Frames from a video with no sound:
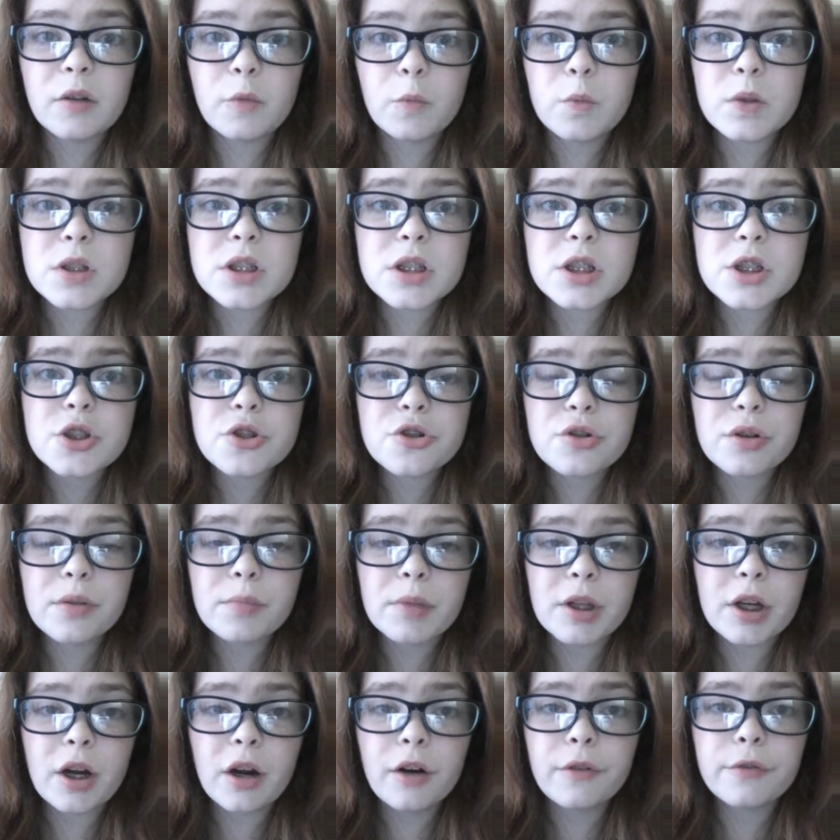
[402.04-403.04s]
was
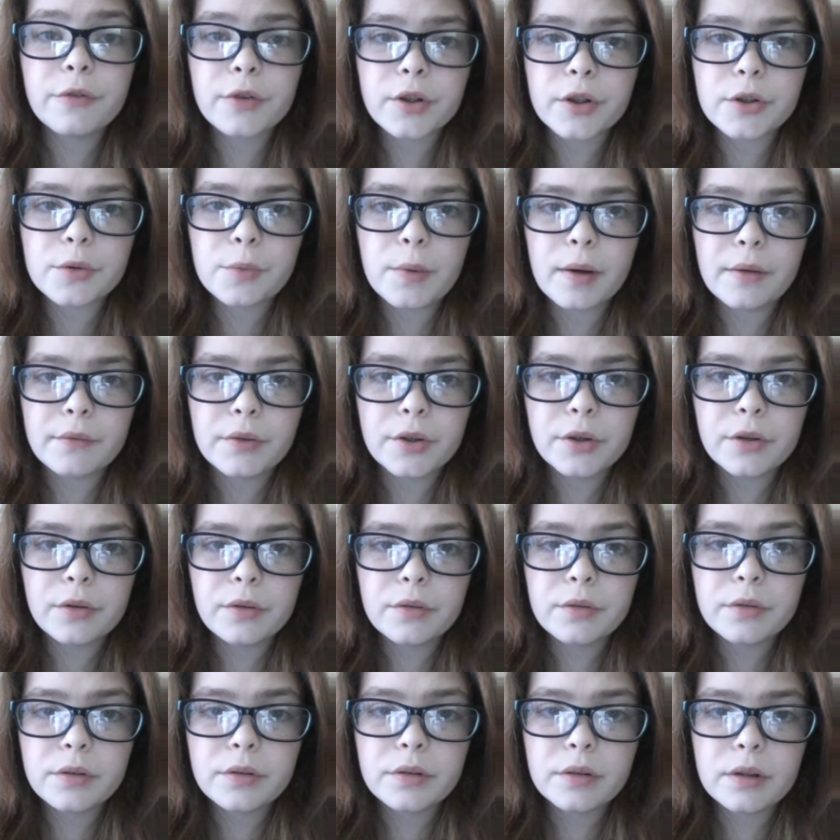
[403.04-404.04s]
extremely hard for a
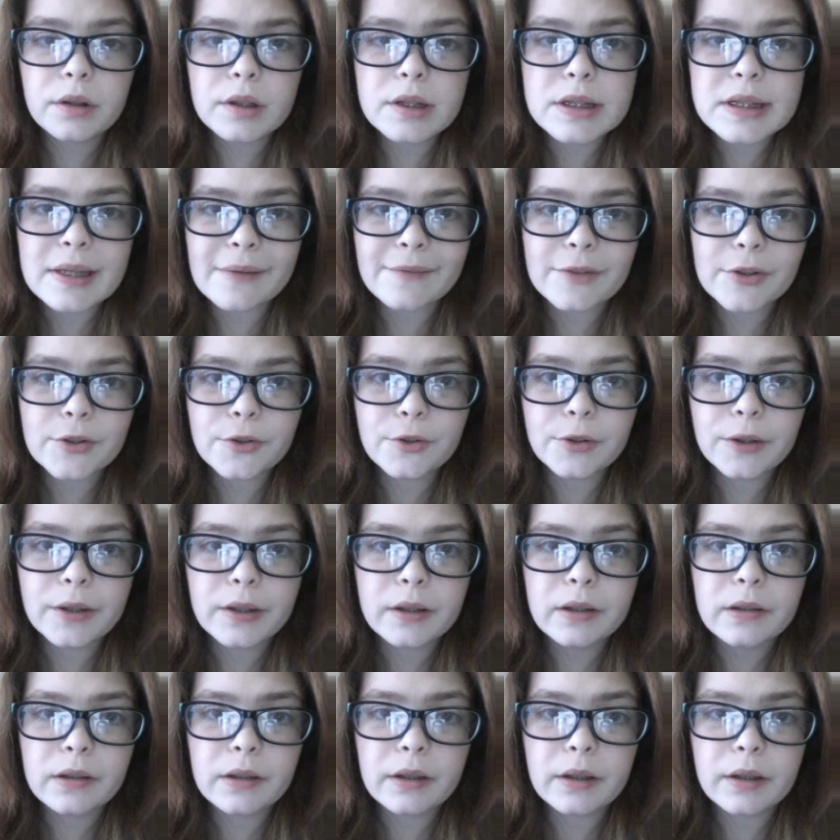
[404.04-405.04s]
12-year-old in 7th
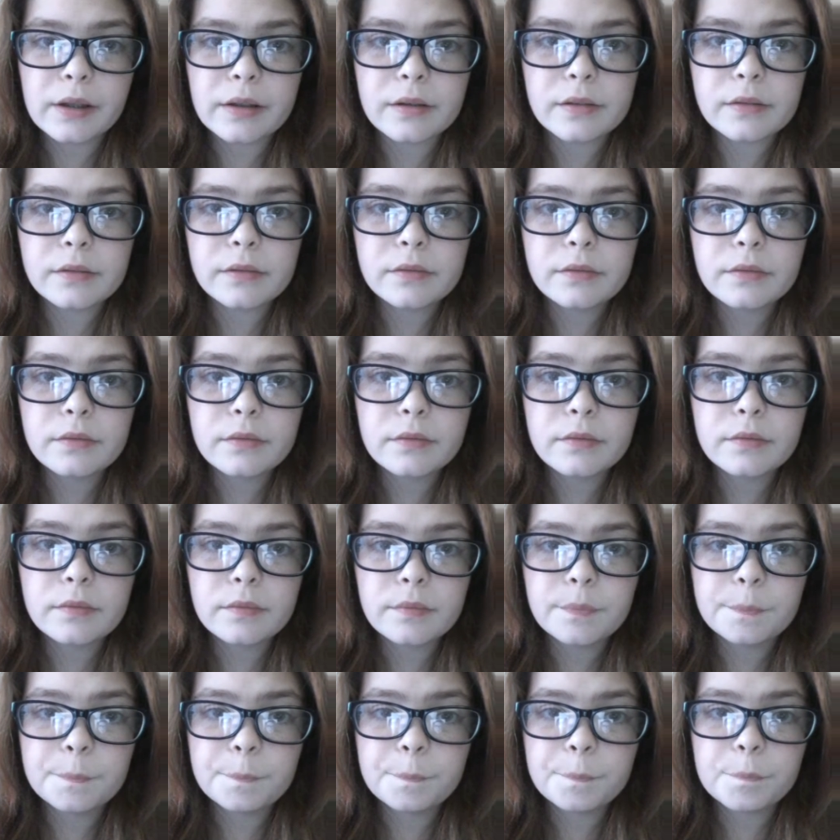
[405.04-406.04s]
grade. And
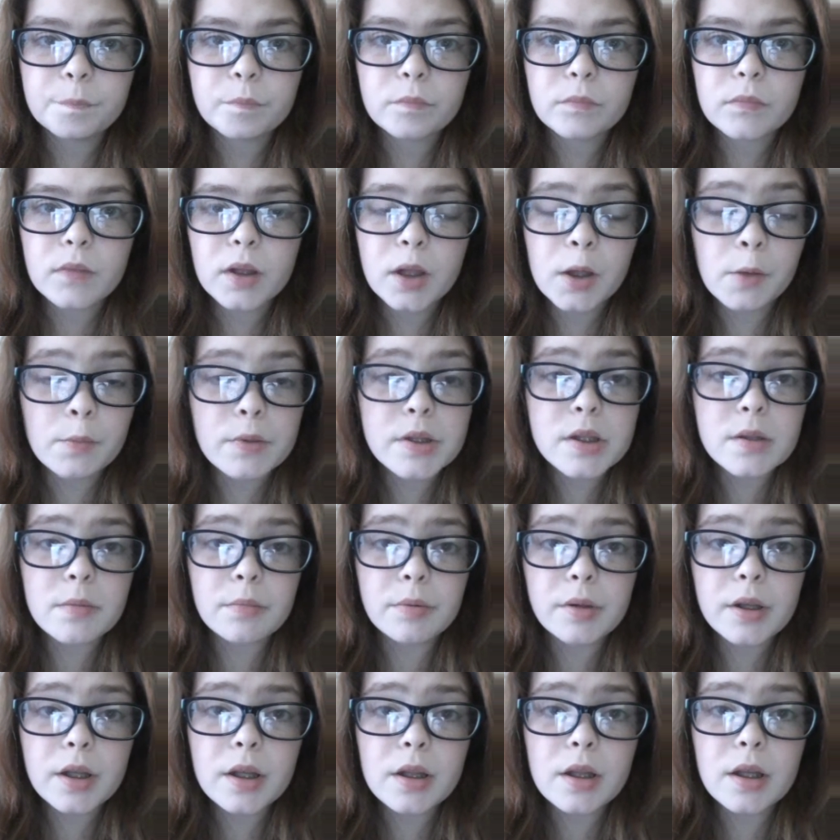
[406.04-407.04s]
it was
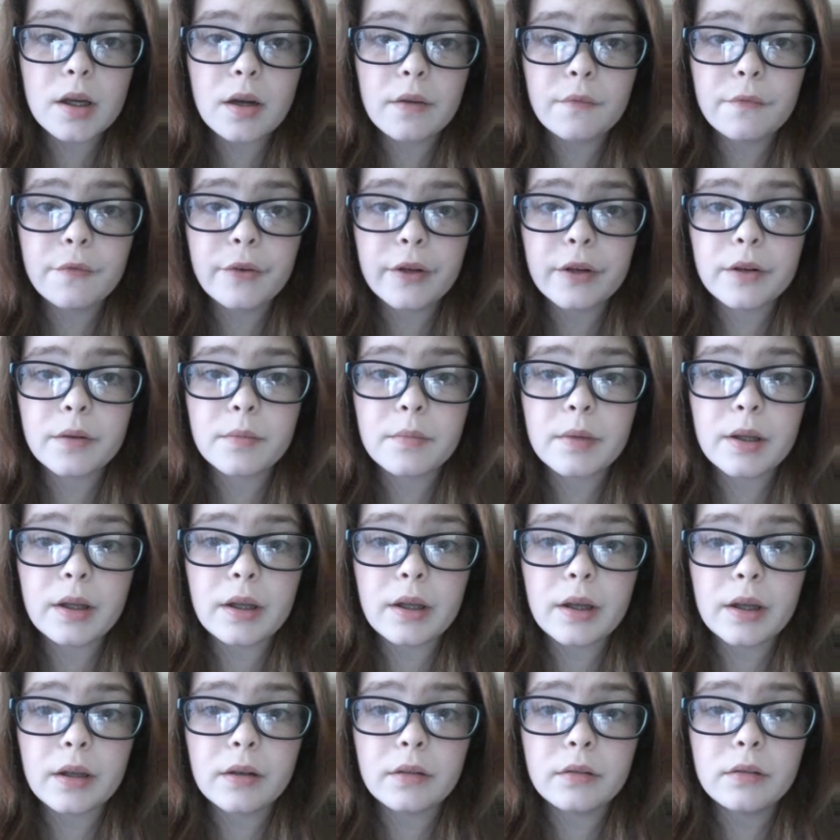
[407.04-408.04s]
completely unfair to
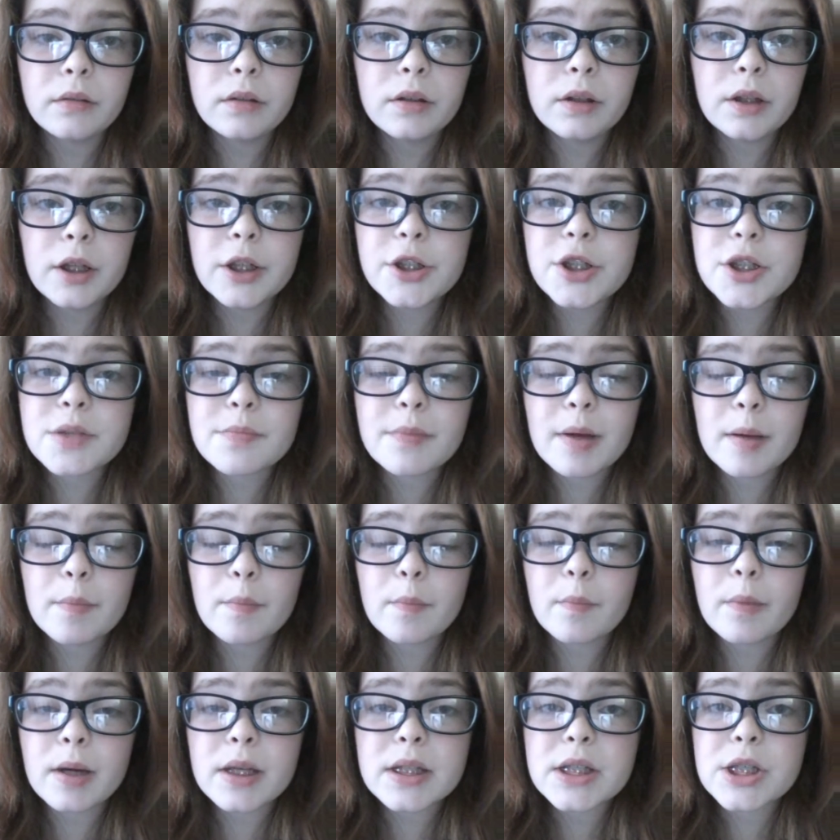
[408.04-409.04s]
me, and it just
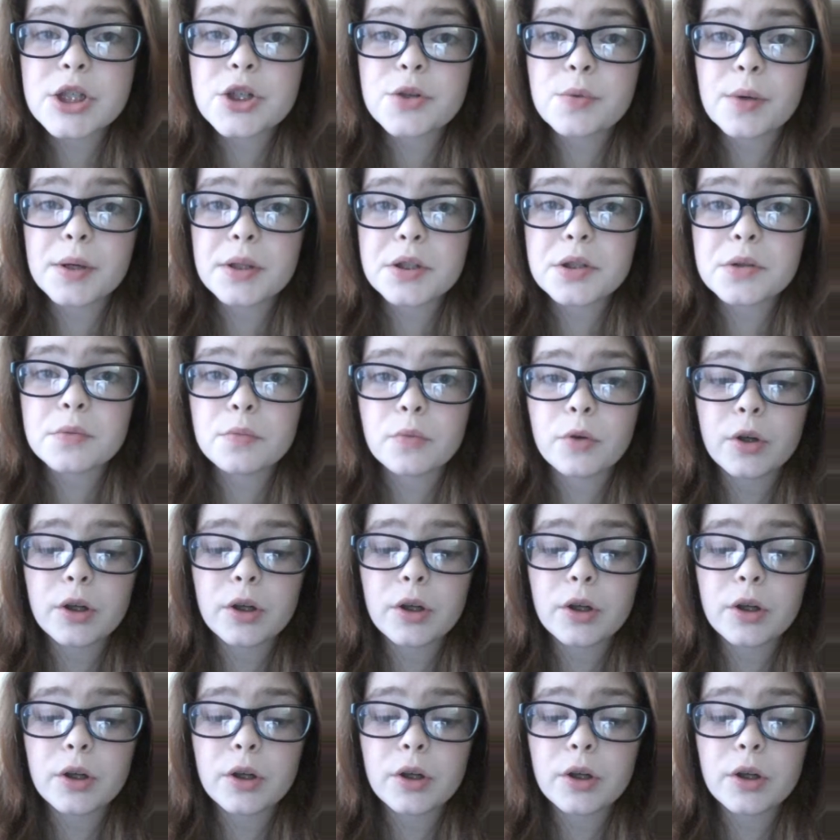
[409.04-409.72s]
made my situation